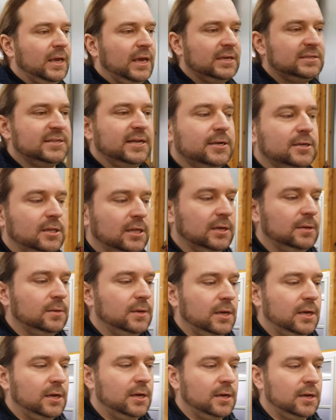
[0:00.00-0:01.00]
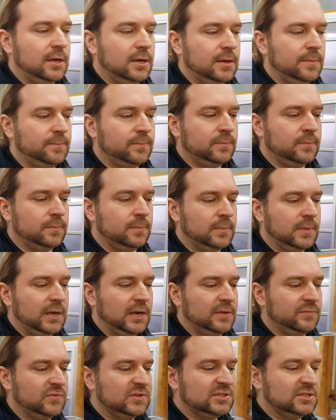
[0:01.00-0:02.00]
Exactly. Um,
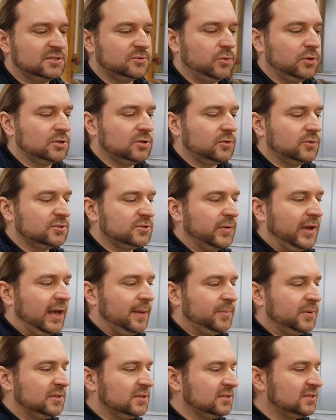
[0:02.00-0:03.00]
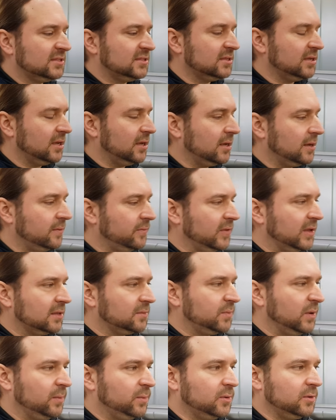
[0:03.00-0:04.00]
and this is what also happens uh,
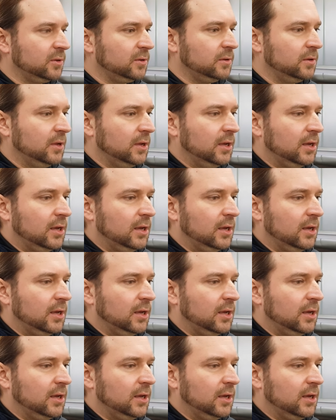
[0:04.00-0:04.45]
that people